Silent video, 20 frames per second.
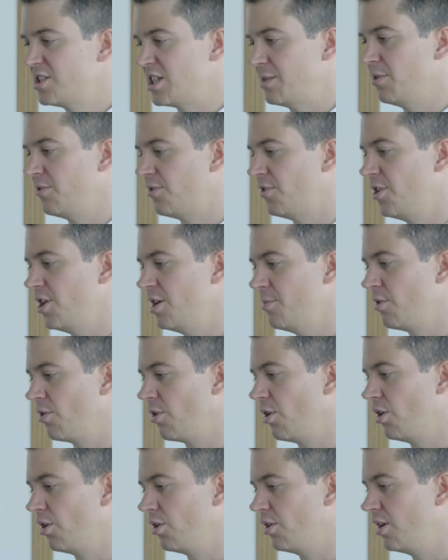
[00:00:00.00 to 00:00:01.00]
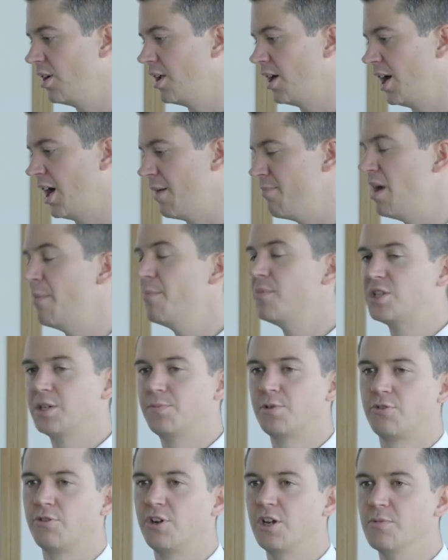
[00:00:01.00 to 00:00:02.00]
some of whom are on
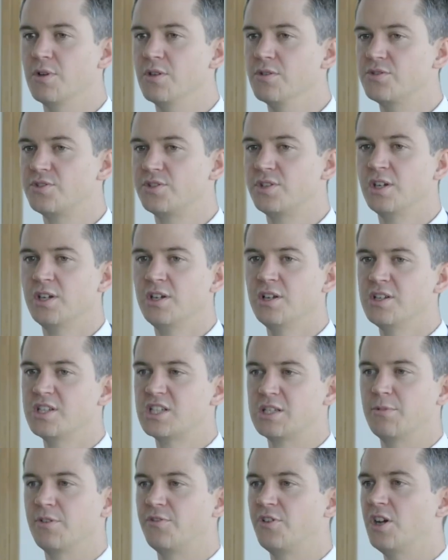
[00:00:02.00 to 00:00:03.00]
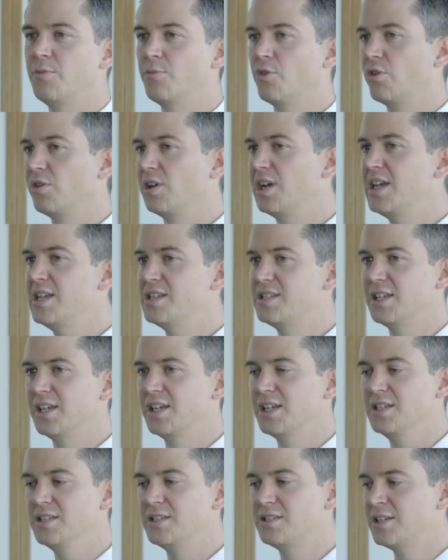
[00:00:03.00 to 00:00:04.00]
membership agreements, some of whom are on
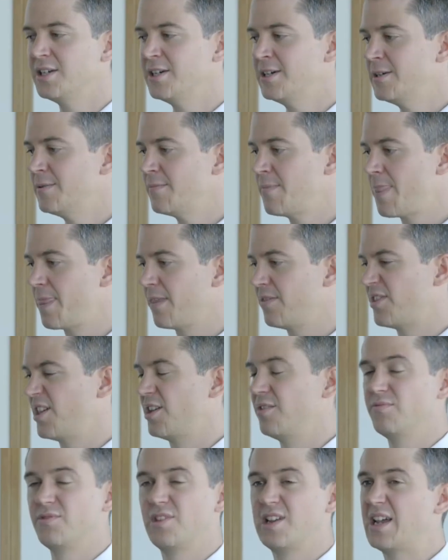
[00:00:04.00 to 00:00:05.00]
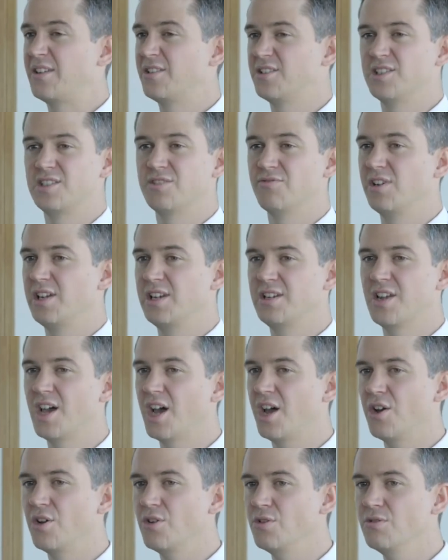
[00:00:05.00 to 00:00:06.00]
leases. The lender doesn't really
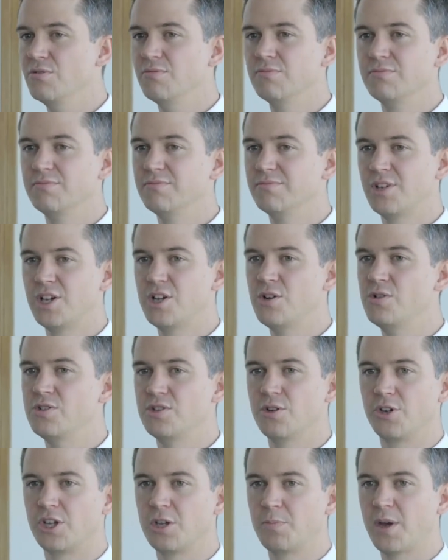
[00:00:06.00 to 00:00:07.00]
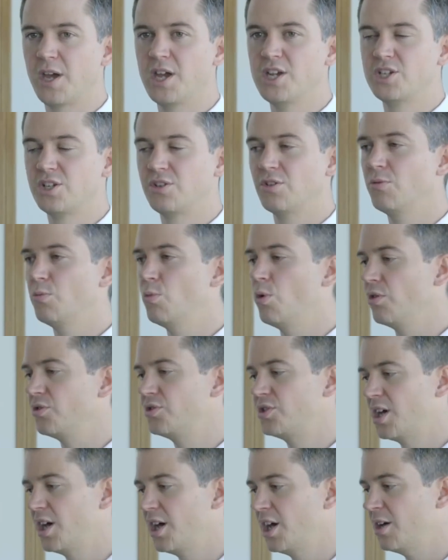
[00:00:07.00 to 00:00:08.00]
know who's in occupation, on what
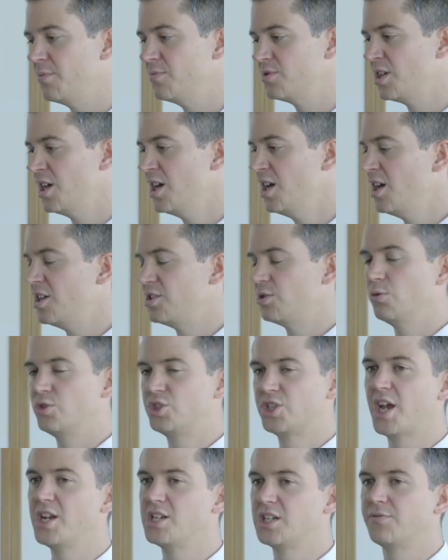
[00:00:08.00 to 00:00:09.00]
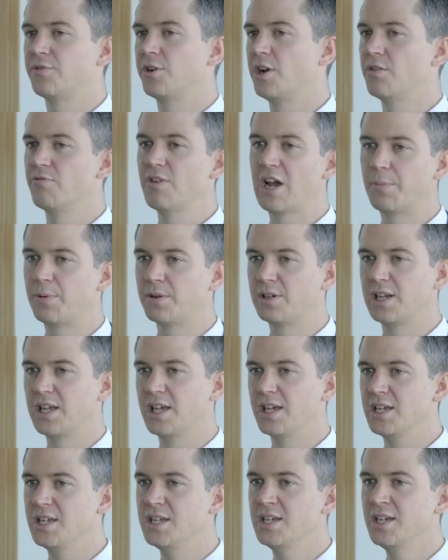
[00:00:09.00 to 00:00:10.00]
terms. It's all changing very
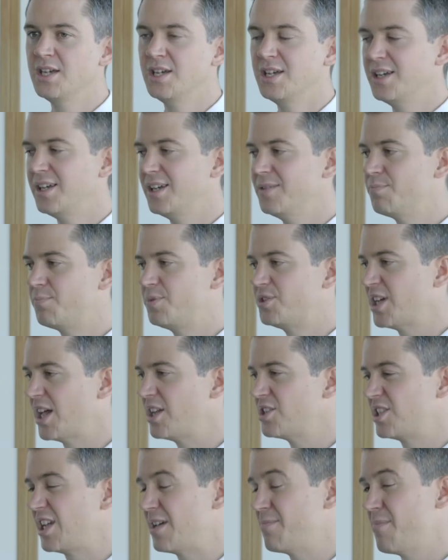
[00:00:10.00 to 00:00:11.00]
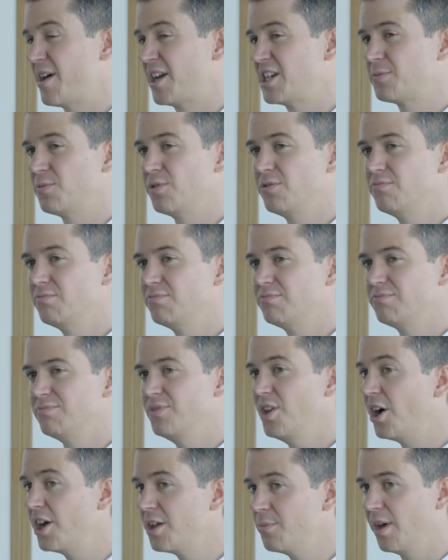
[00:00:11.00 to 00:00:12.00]
rapidly. Potentially a management
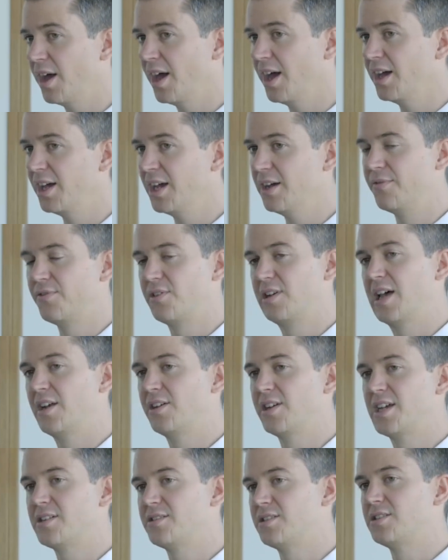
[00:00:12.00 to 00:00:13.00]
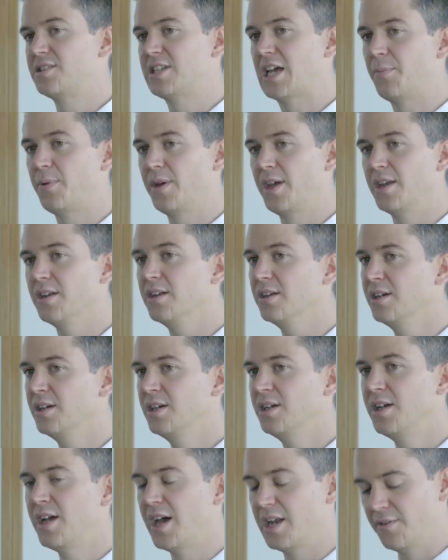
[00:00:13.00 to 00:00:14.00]
nightmare if the lender has to step in
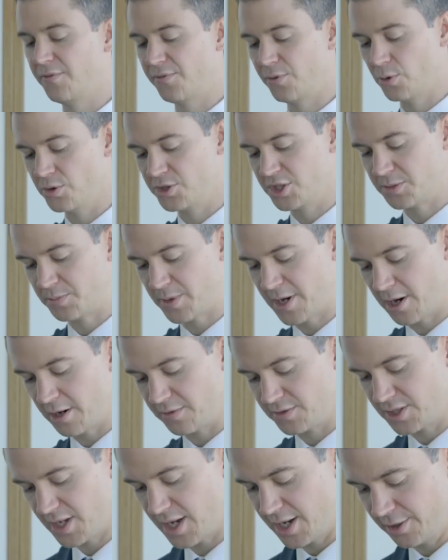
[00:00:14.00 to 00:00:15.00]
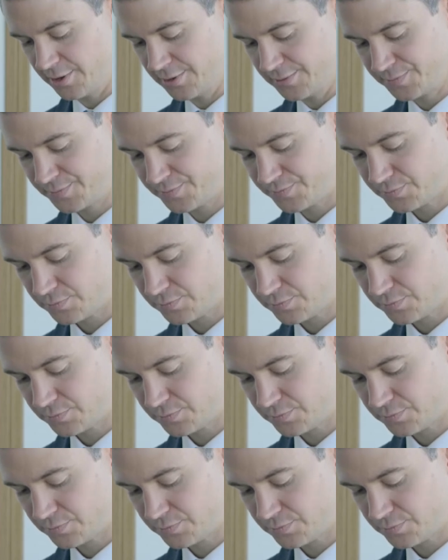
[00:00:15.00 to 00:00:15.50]
and enforce its power of sale.